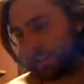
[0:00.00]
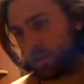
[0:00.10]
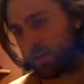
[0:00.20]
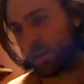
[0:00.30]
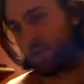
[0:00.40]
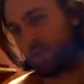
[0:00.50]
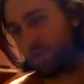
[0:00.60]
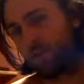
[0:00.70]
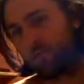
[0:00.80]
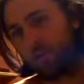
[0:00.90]
going down
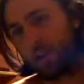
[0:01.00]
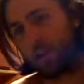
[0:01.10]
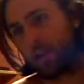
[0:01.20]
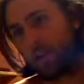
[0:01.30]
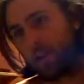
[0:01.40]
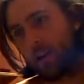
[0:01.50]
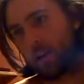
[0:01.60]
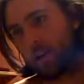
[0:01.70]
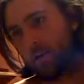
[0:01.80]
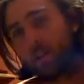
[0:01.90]
the drain. Um,